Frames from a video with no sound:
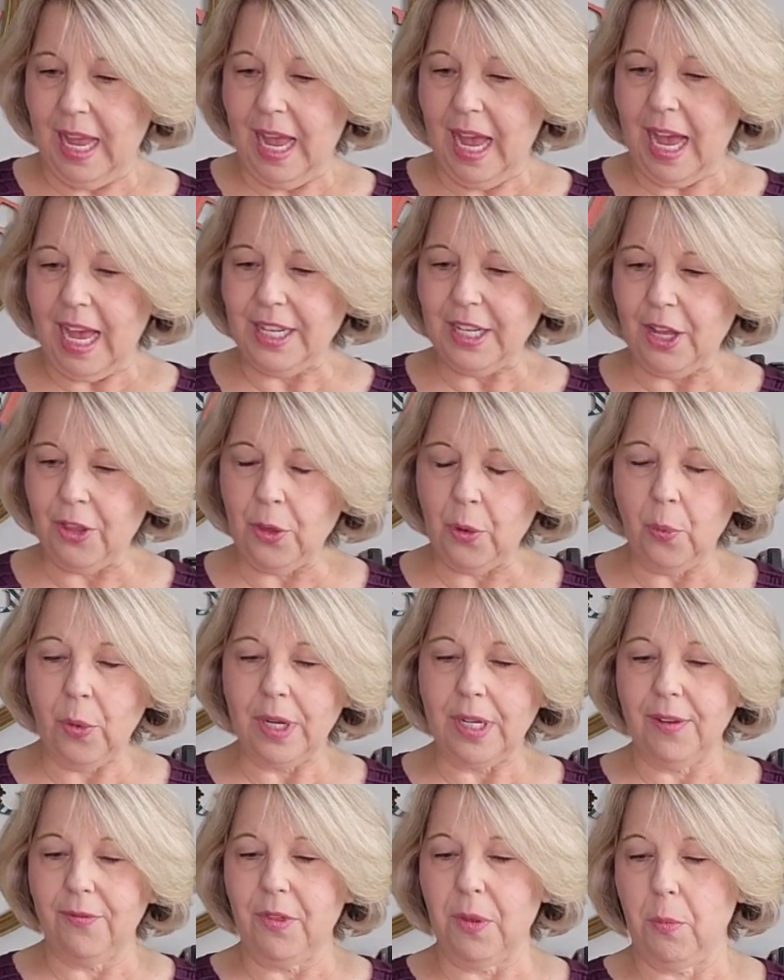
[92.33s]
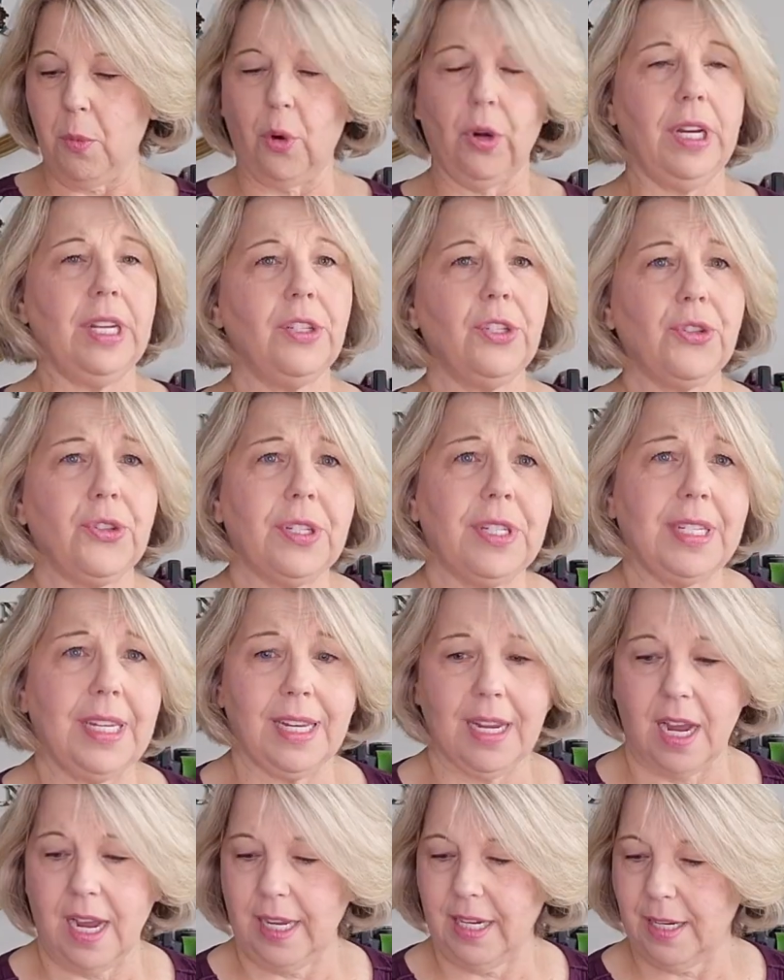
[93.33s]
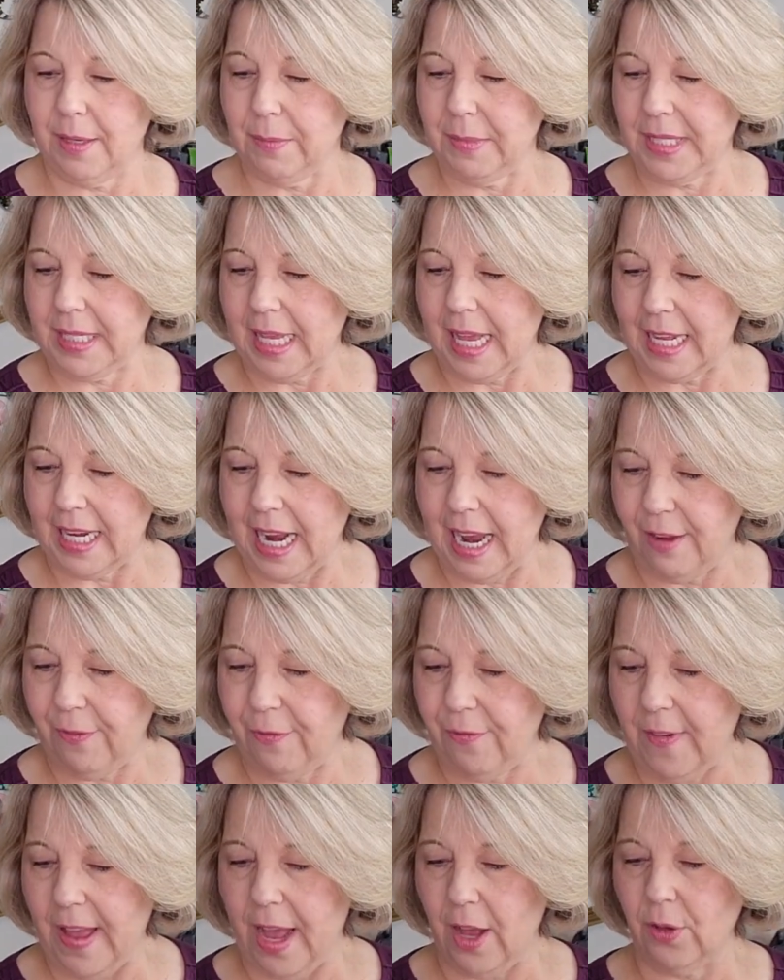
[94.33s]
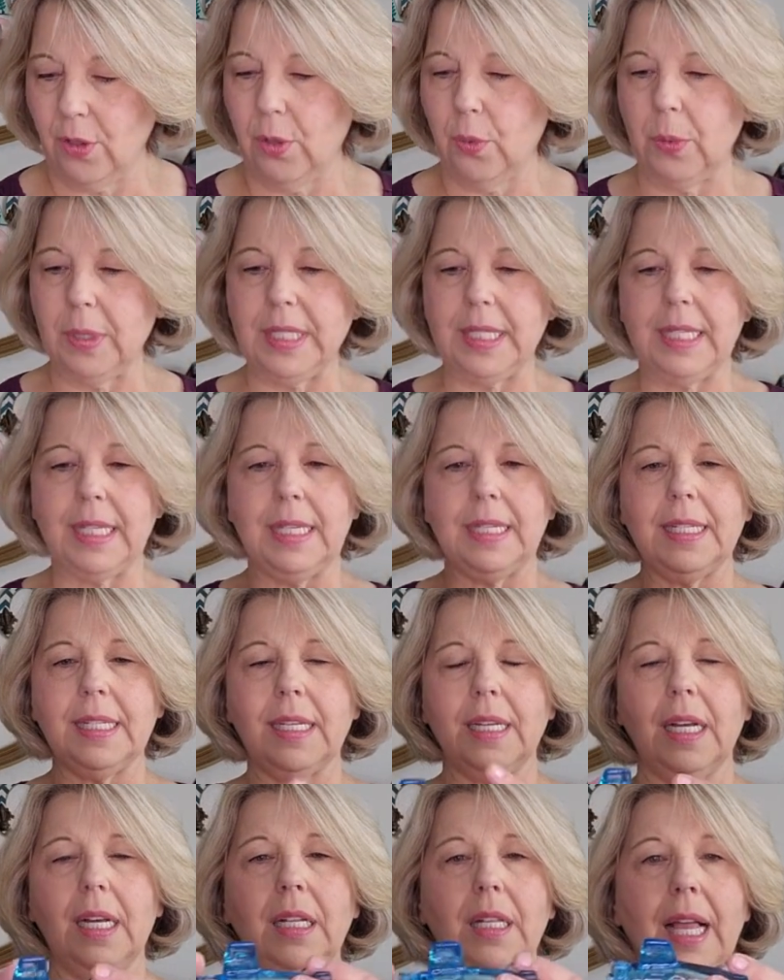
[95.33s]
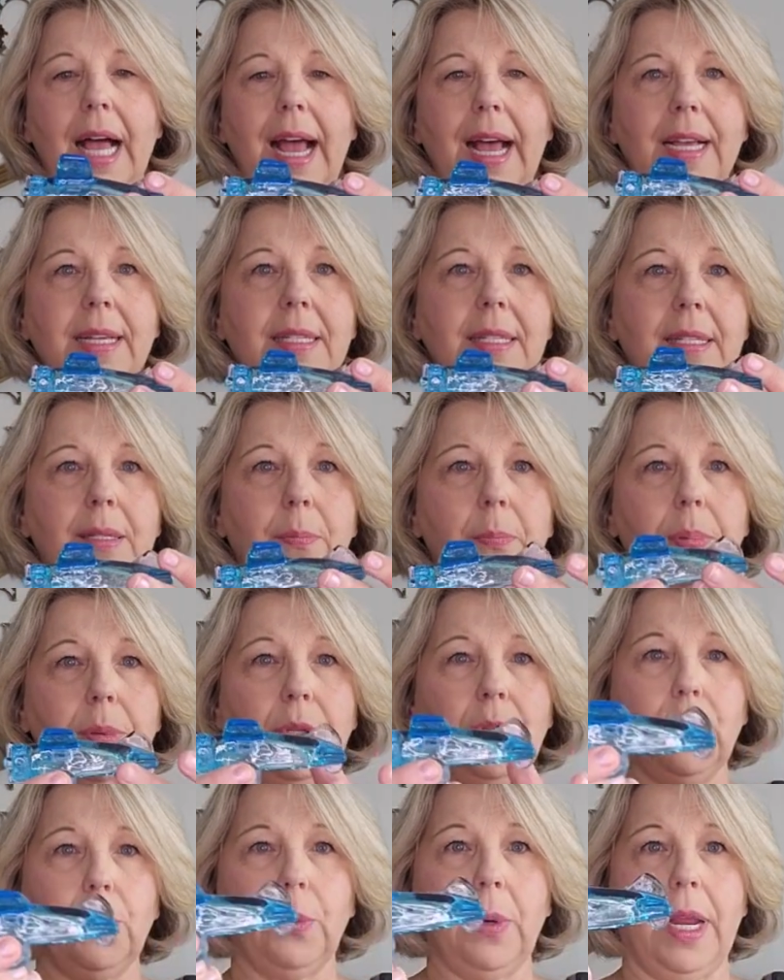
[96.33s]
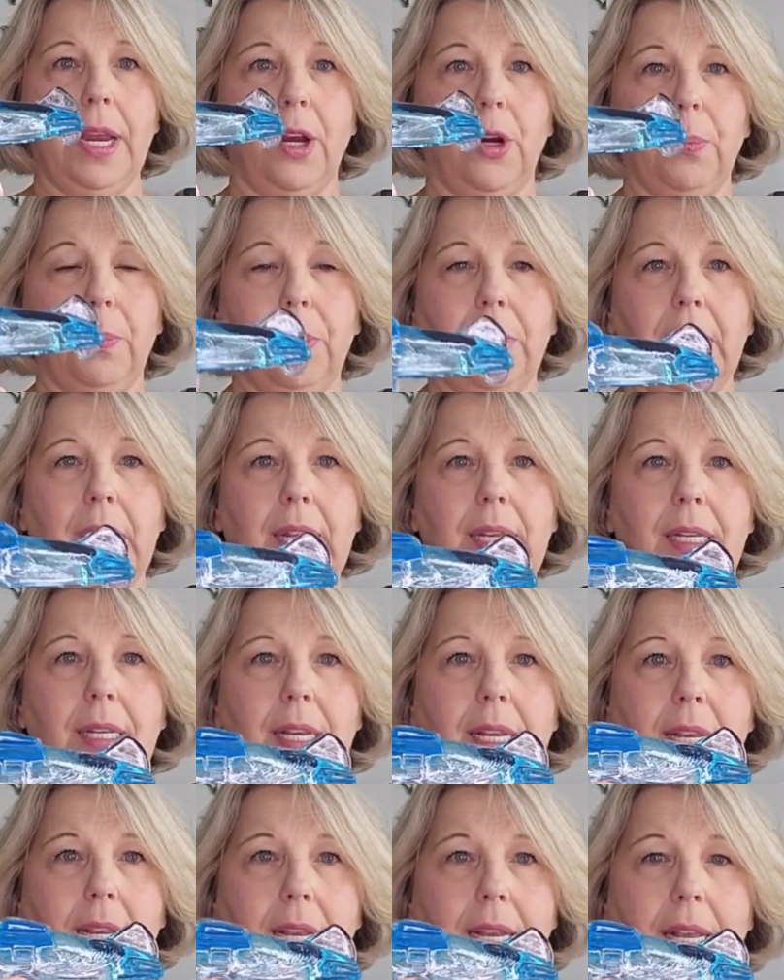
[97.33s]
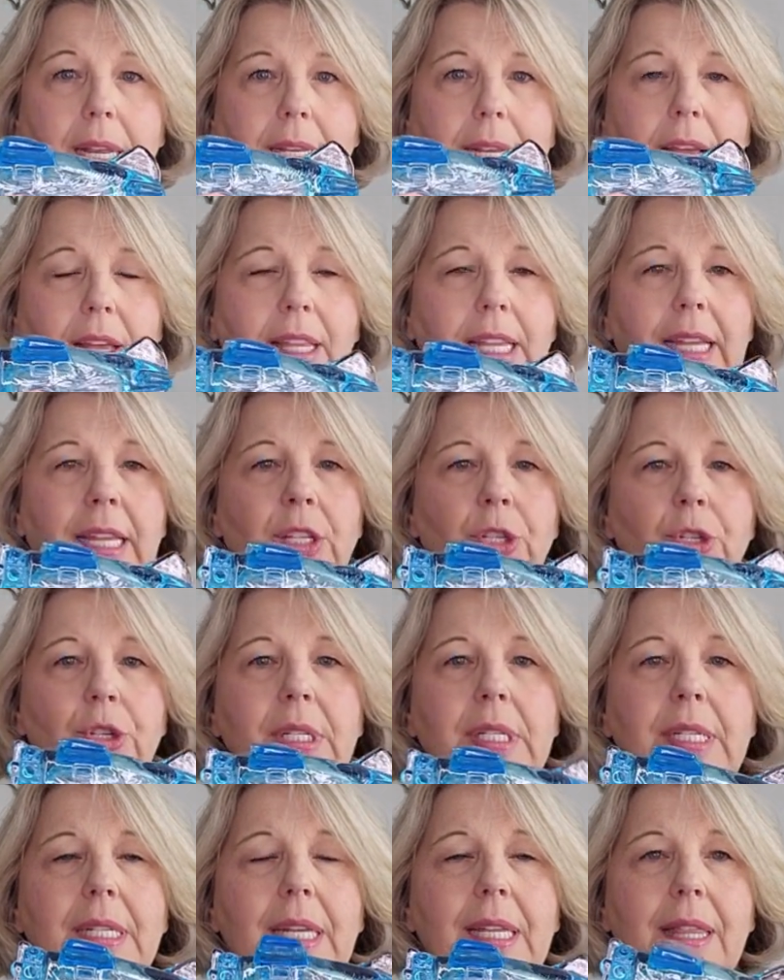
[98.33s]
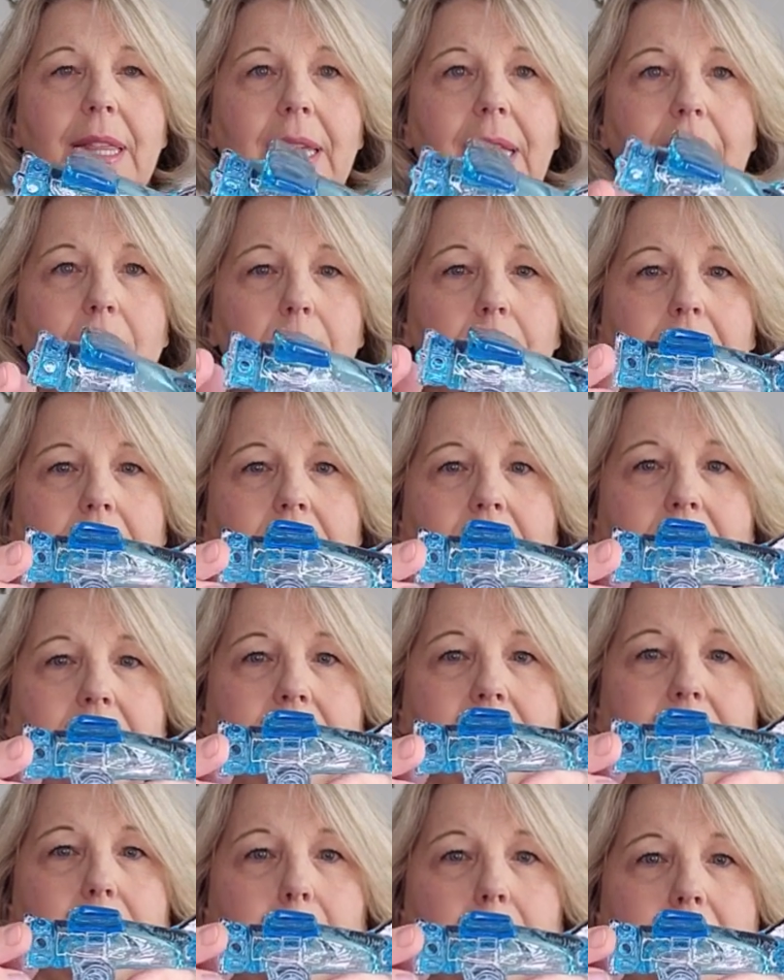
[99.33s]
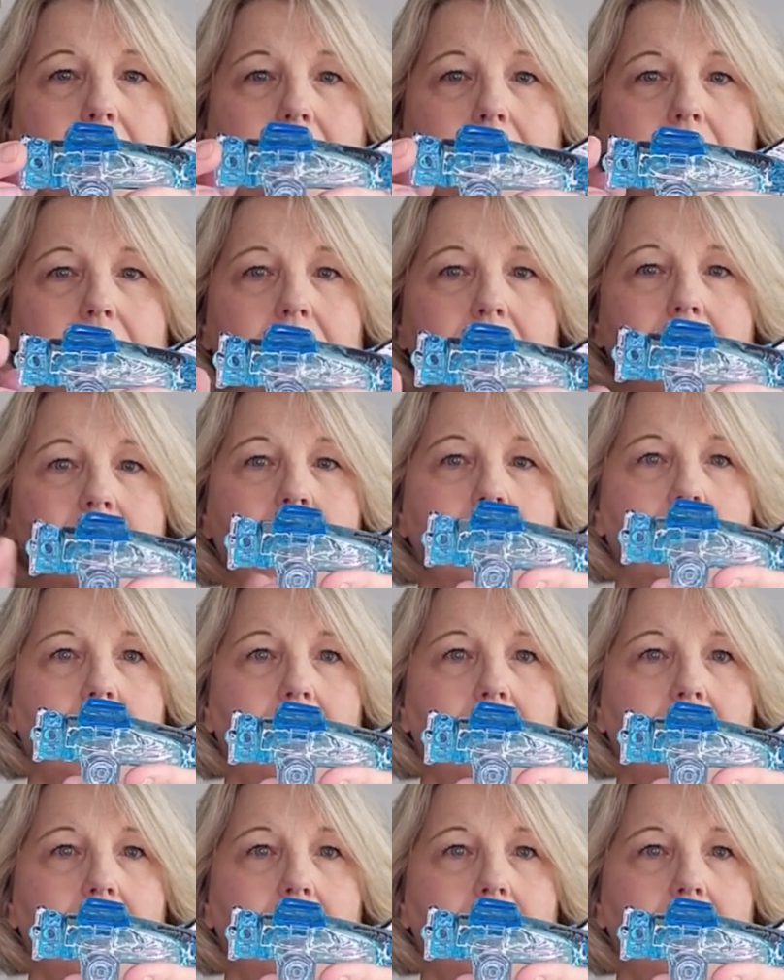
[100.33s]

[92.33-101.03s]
Another one of the more interesting items that I found was this glass blue airplane. Now the interesting thing about this piece